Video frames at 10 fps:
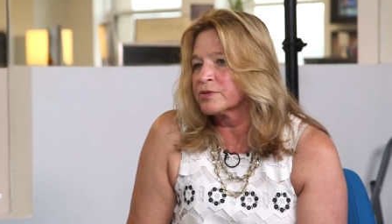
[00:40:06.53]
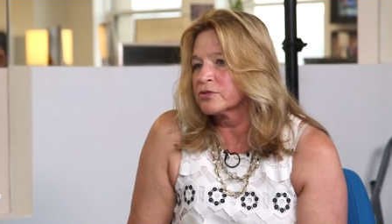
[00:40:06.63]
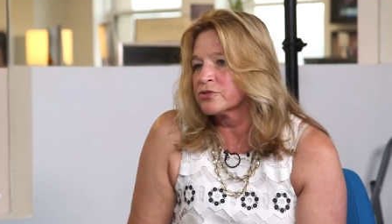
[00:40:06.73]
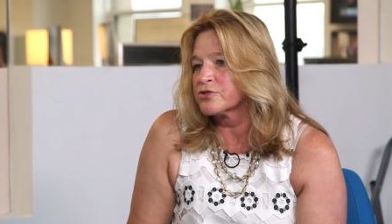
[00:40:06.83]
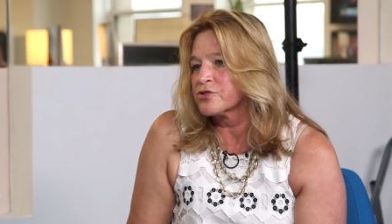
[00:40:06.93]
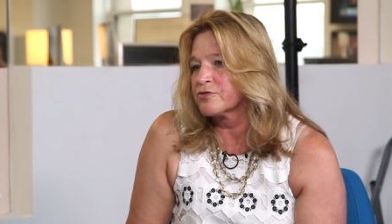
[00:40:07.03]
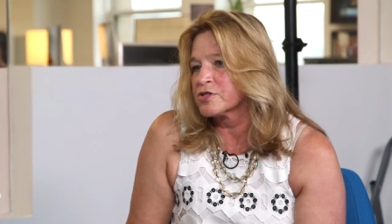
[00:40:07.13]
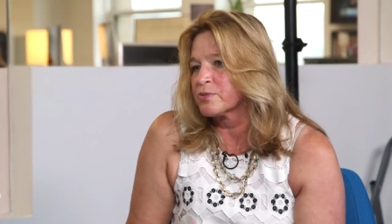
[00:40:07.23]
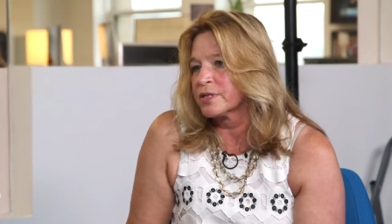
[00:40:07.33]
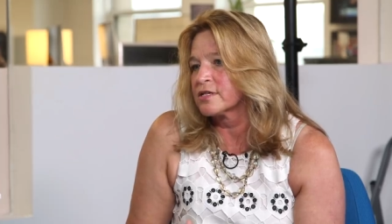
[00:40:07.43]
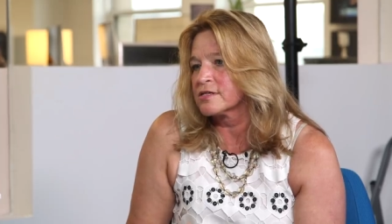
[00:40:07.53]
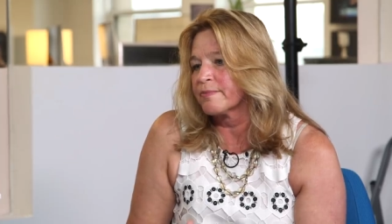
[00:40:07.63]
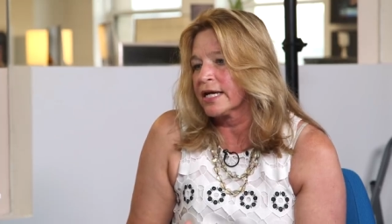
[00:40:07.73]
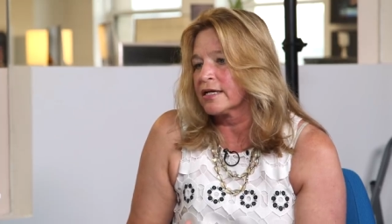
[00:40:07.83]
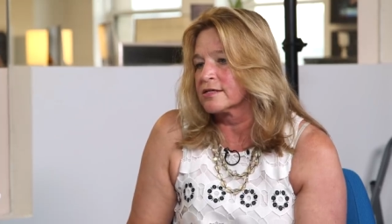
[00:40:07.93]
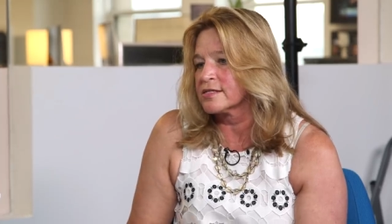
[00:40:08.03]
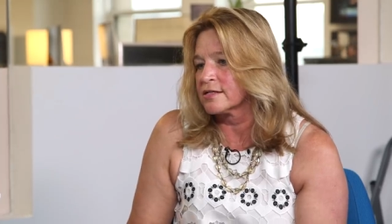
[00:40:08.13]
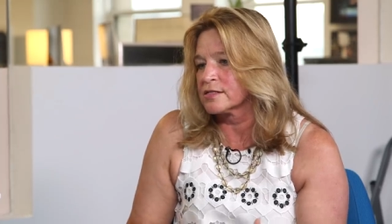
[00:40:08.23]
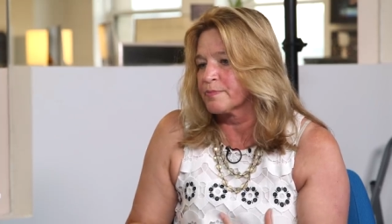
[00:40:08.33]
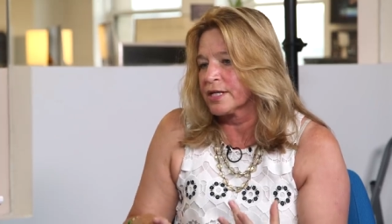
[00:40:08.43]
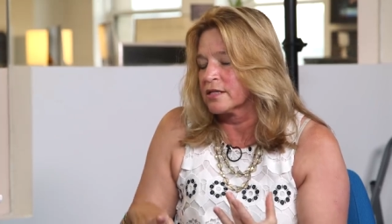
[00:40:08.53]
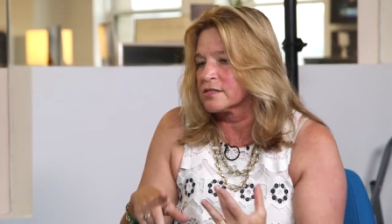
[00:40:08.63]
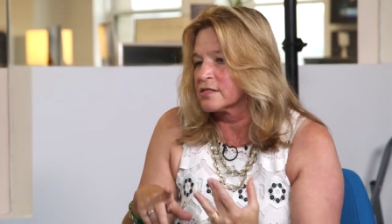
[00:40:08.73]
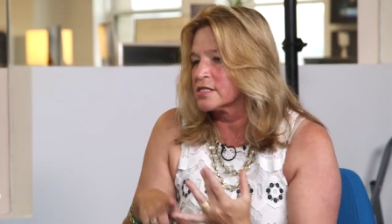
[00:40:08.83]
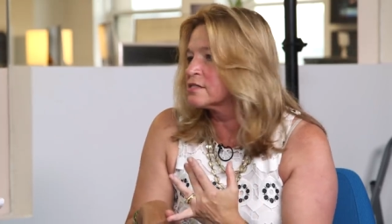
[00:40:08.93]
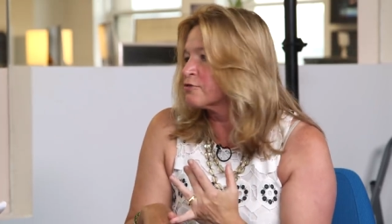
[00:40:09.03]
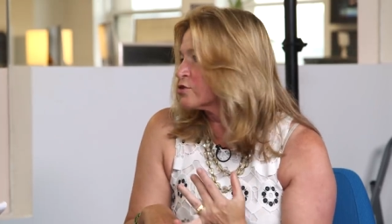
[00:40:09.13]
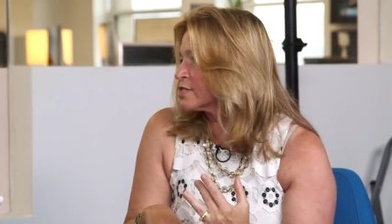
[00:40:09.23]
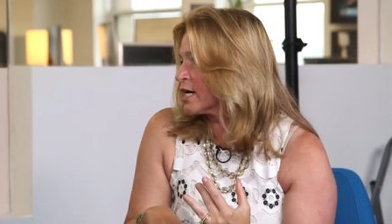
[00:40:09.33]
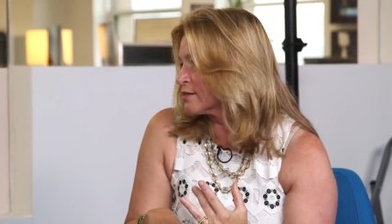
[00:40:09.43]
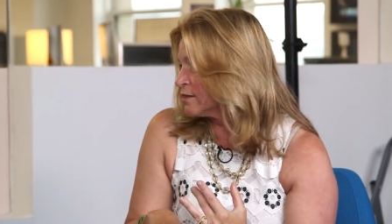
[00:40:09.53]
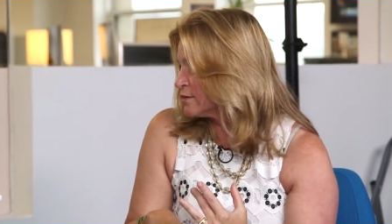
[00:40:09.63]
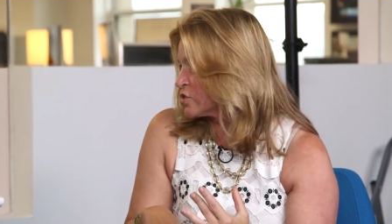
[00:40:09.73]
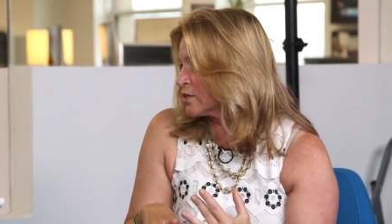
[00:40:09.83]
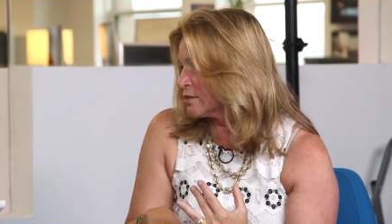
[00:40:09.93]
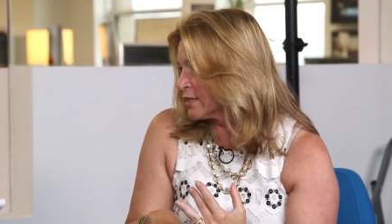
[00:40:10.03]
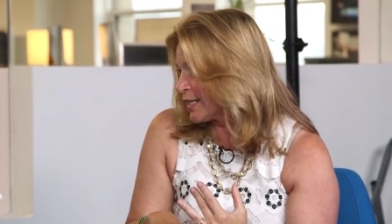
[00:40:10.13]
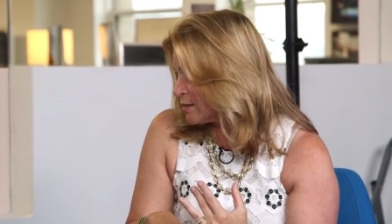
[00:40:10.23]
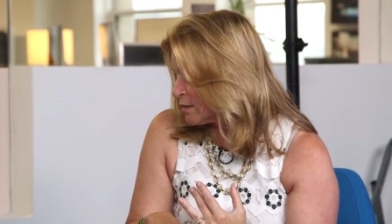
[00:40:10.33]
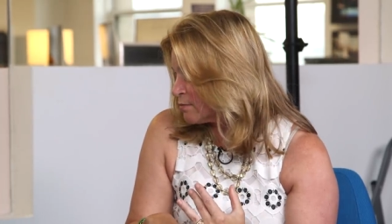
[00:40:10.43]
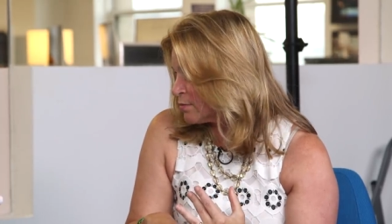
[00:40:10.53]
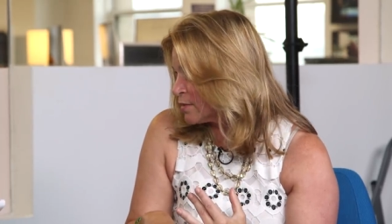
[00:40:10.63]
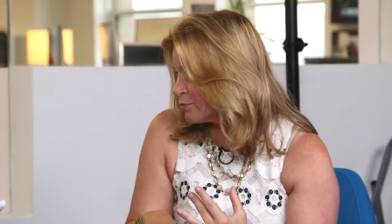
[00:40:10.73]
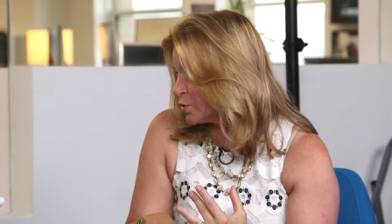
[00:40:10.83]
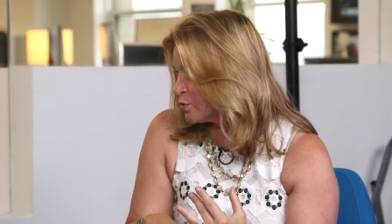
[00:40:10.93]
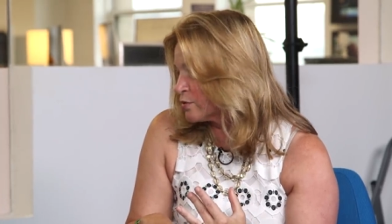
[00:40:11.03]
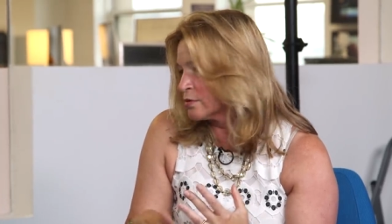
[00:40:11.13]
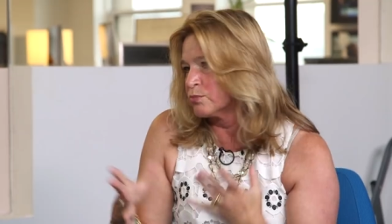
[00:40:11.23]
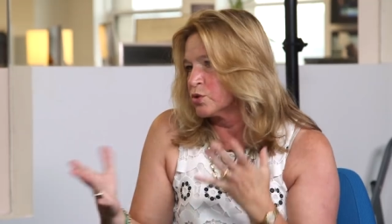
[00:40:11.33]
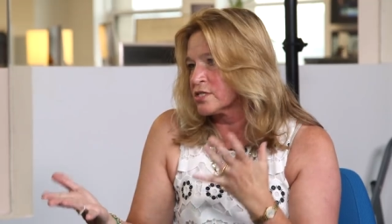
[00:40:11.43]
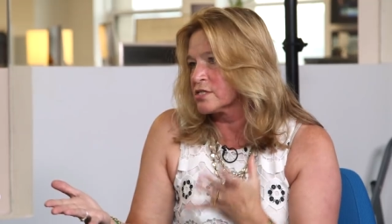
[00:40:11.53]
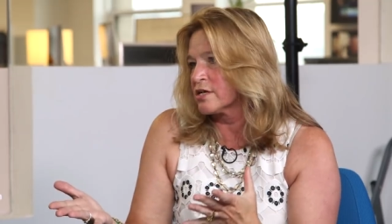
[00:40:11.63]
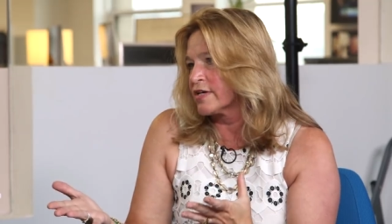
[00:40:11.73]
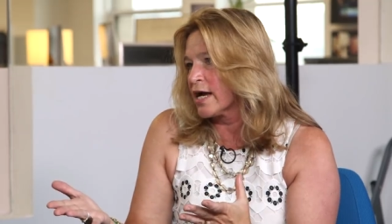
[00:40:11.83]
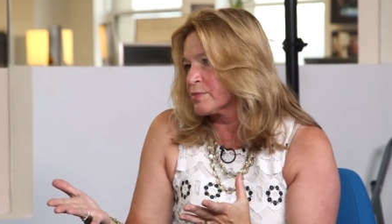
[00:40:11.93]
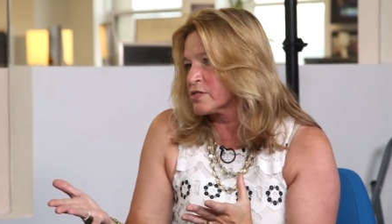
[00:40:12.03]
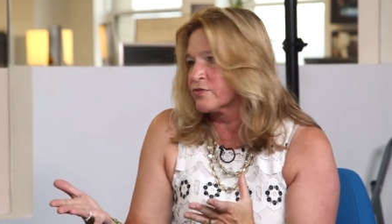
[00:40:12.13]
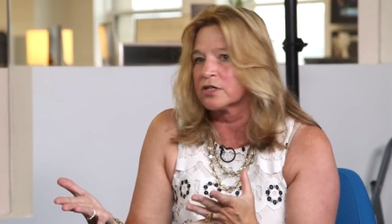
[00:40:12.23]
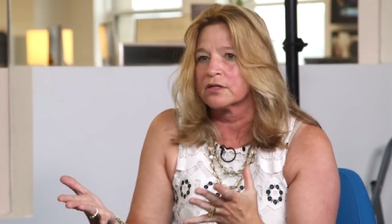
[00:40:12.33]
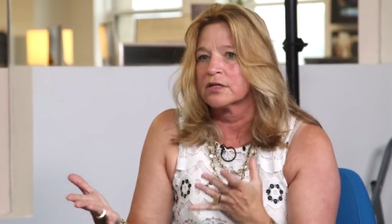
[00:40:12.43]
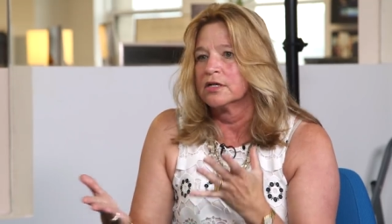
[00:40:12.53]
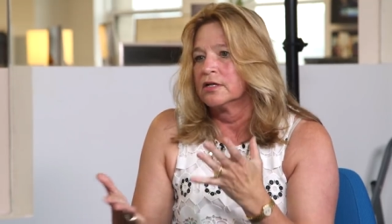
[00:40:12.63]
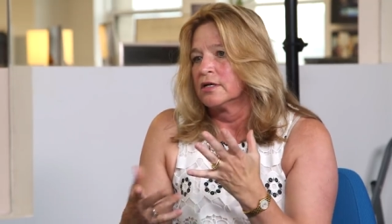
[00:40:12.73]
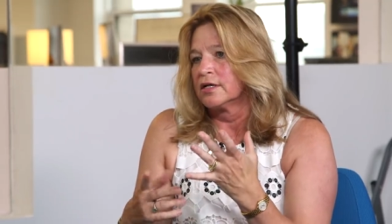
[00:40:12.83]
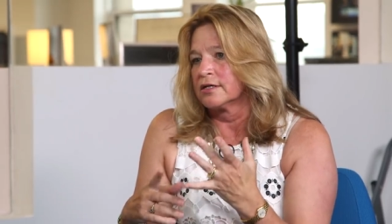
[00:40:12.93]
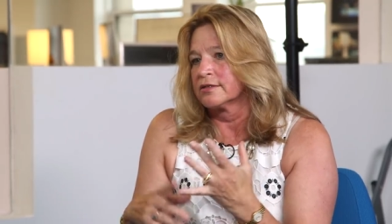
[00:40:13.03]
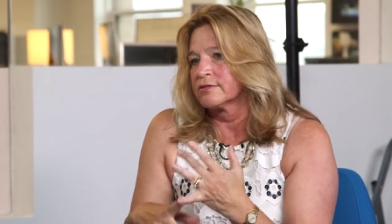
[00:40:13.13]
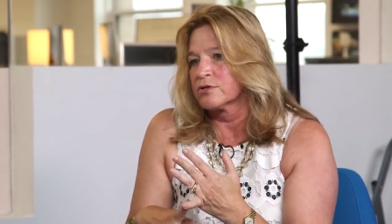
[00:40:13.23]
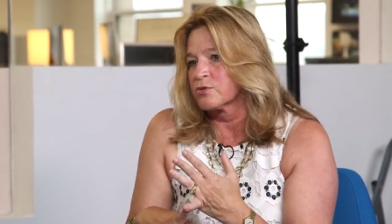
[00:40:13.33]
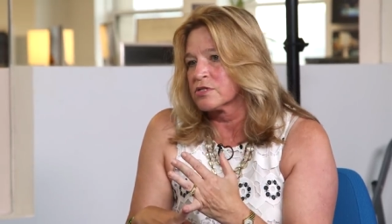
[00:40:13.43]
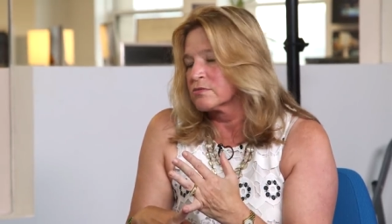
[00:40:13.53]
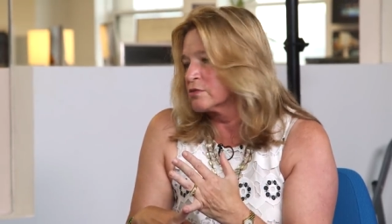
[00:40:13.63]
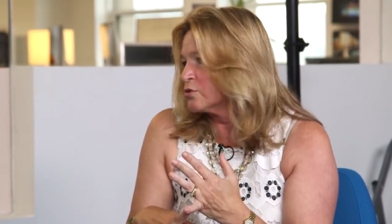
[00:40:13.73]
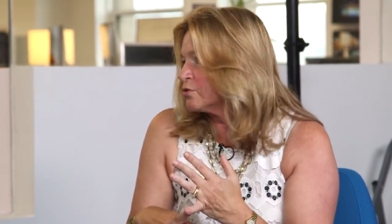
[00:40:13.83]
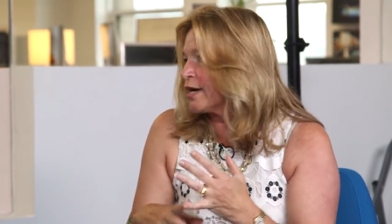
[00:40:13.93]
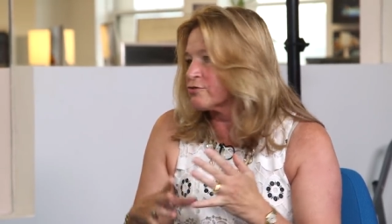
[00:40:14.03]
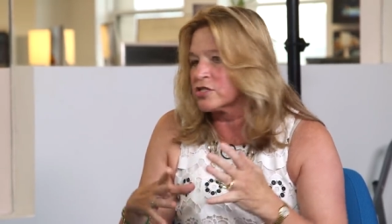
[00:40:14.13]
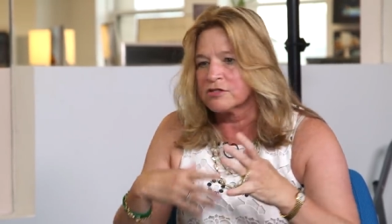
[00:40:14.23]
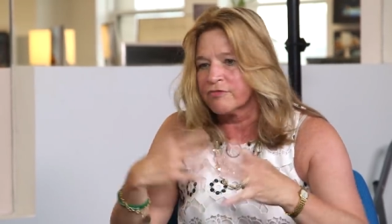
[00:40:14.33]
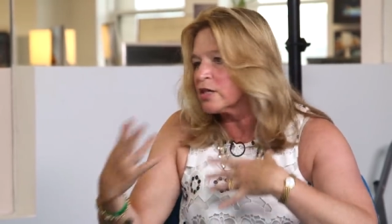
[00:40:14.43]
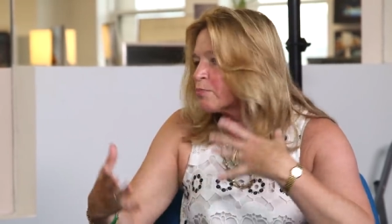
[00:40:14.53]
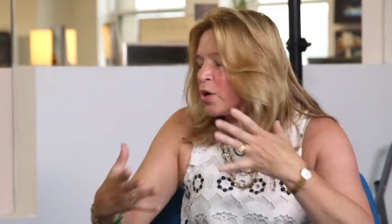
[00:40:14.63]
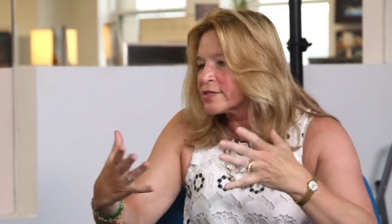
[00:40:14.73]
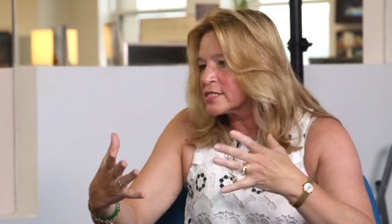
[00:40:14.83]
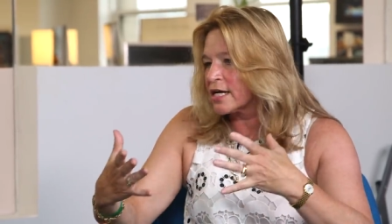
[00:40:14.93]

from the lunar surface really doesn't make any sense because it's different technology to land on the moon. Moon doesn't have an atmosphere, uh, so it's you'd have to develop all these